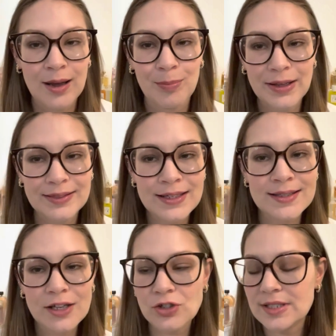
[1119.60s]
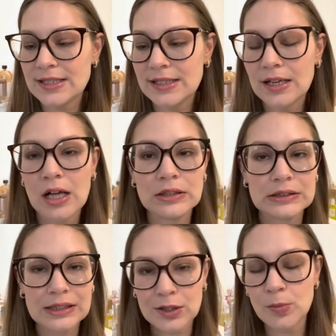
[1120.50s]
But this, I just need a
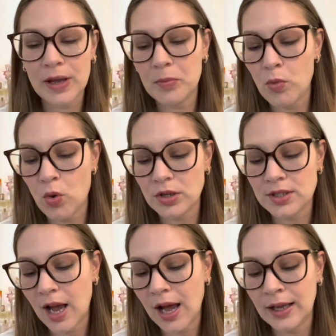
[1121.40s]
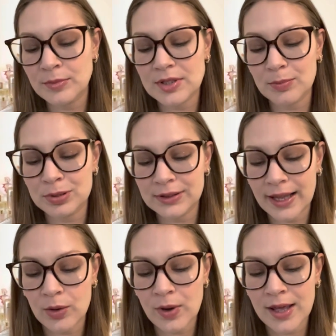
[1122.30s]
little bit more time to
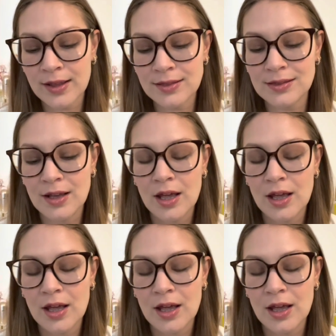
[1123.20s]
play with.